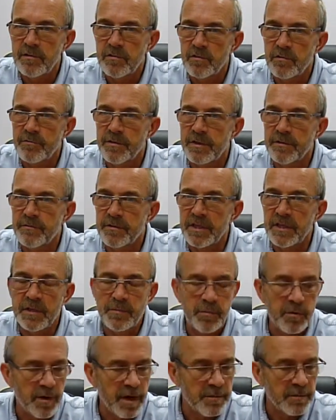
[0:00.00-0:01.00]
or written within the
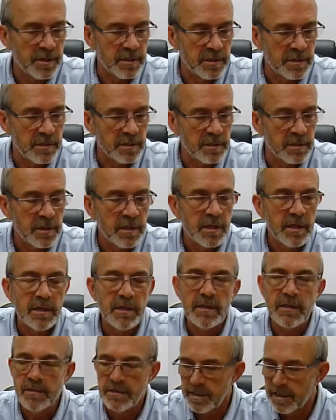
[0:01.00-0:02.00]
parameters,
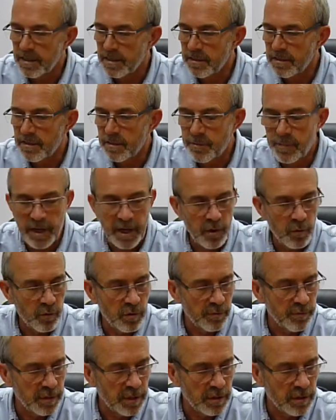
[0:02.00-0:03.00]
then the power
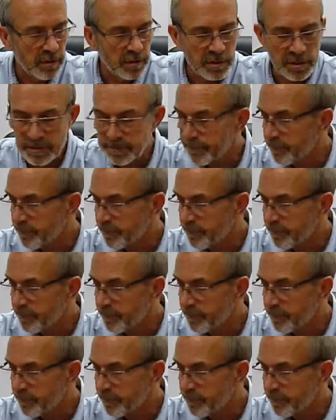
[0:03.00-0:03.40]
will be cut.